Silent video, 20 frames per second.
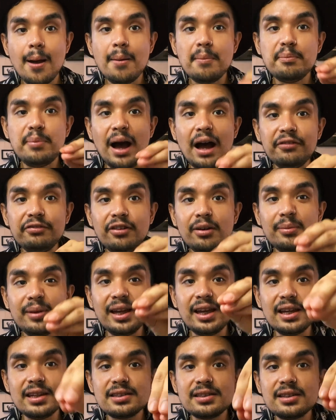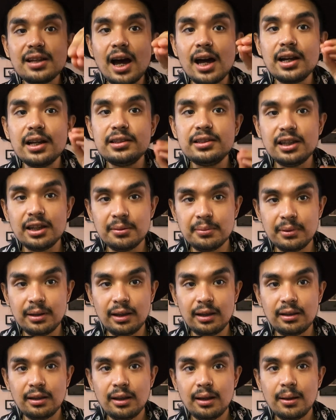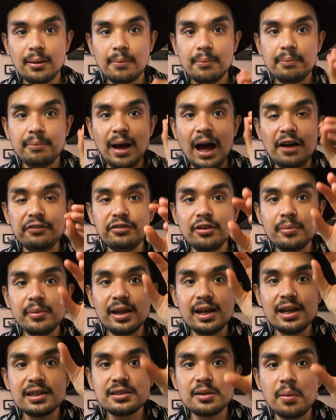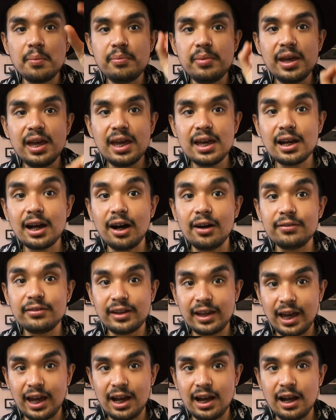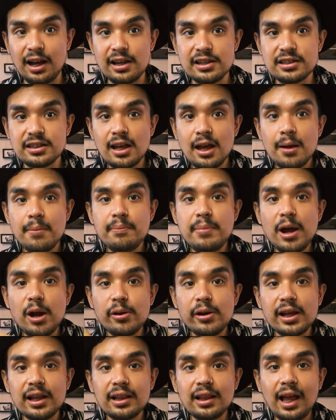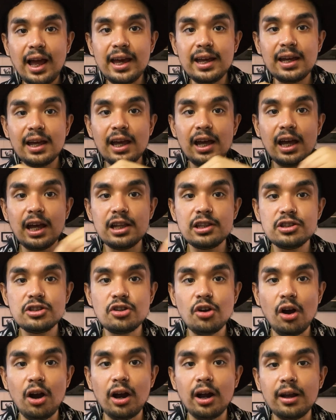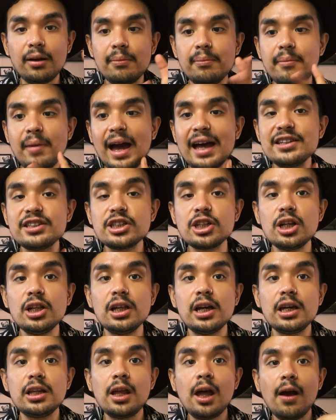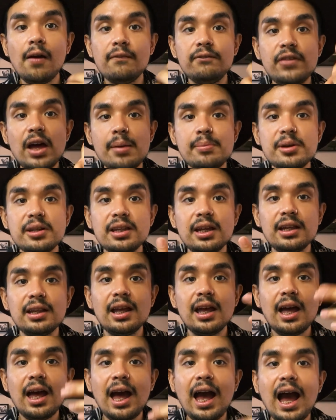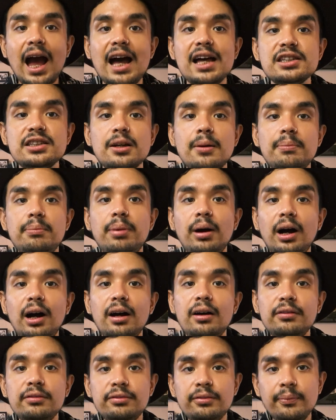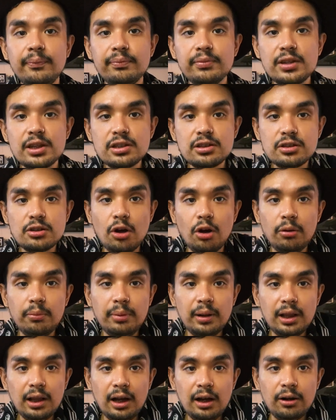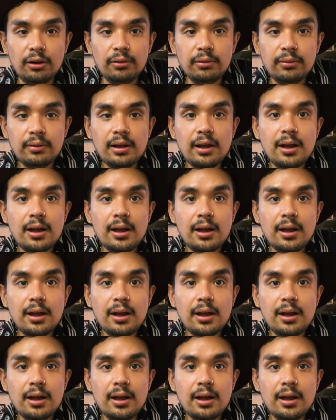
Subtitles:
Baphomet is not a demon. Baphomet is a being of chaos, bearing light and dark, masculine, feminine, as above, so below.